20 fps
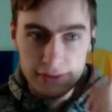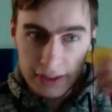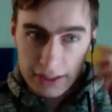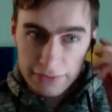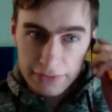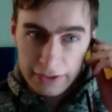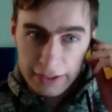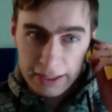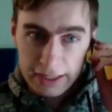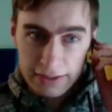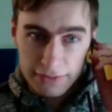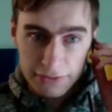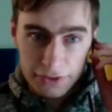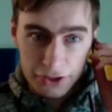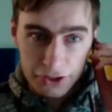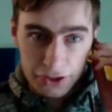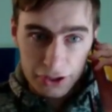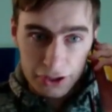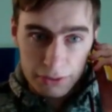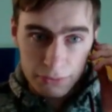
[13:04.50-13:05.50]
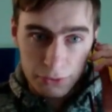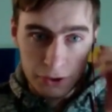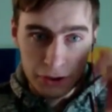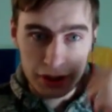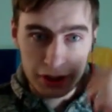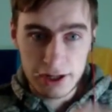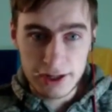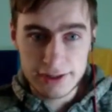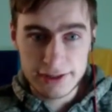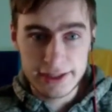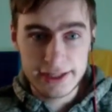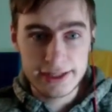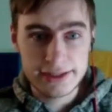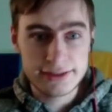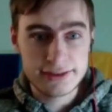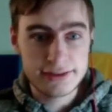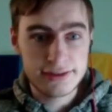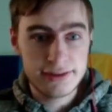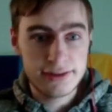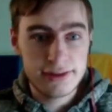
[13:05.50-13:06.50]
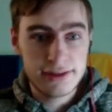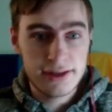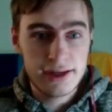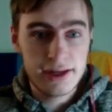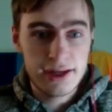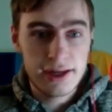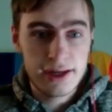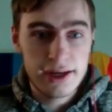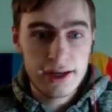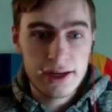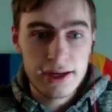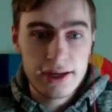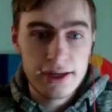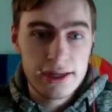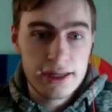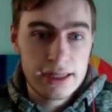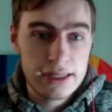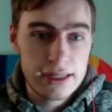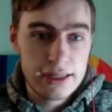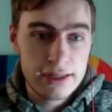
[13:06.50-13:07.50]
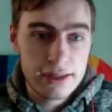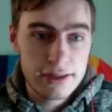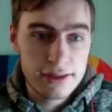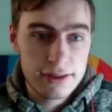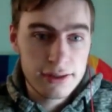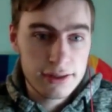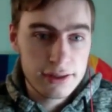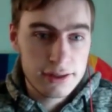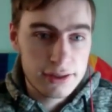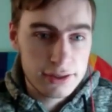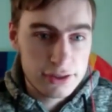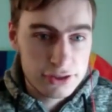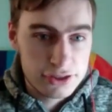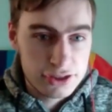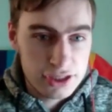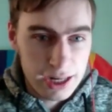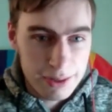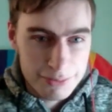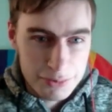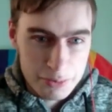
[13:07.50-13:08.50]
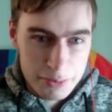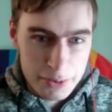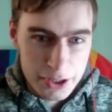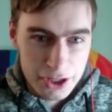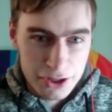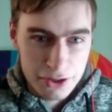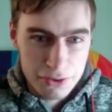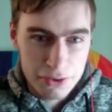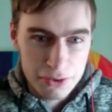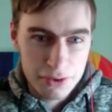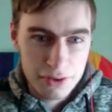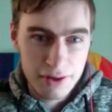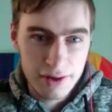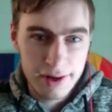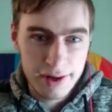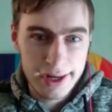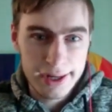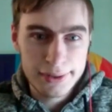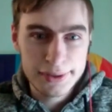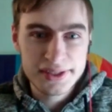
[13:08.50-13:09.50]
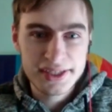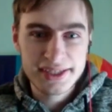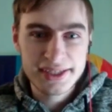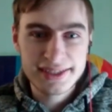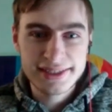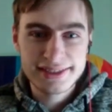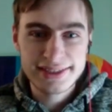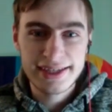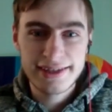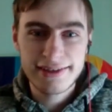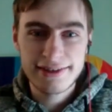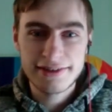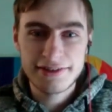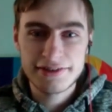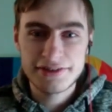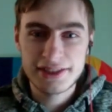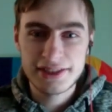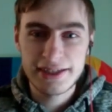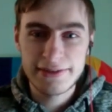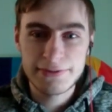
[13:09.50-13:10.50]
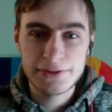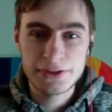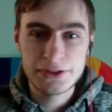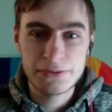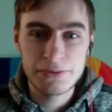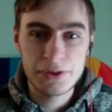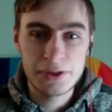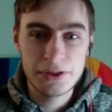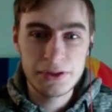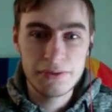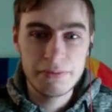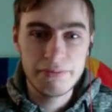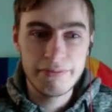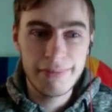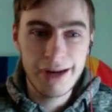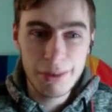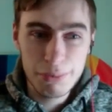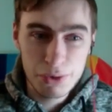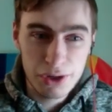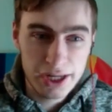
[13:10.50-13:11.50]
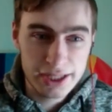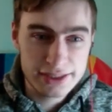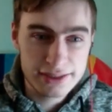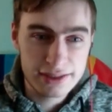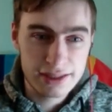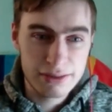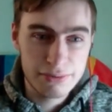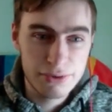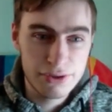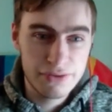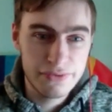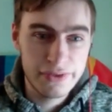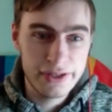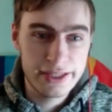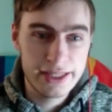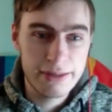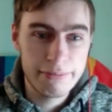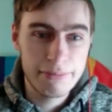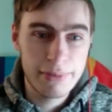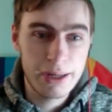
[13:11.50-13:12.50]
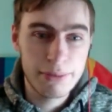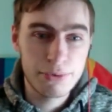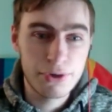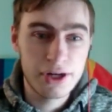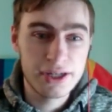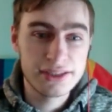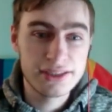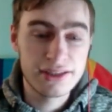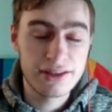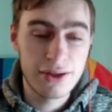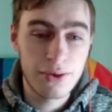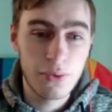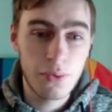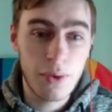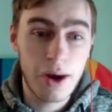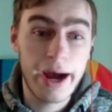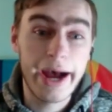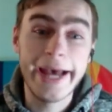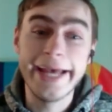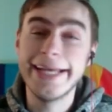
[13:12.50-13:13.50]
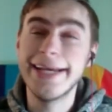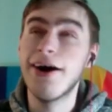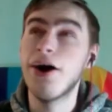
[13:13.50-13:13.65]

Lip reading: even give a little more context, John Mabo, I would like to say that there's a difference between memorizing the move and then memorizing the why.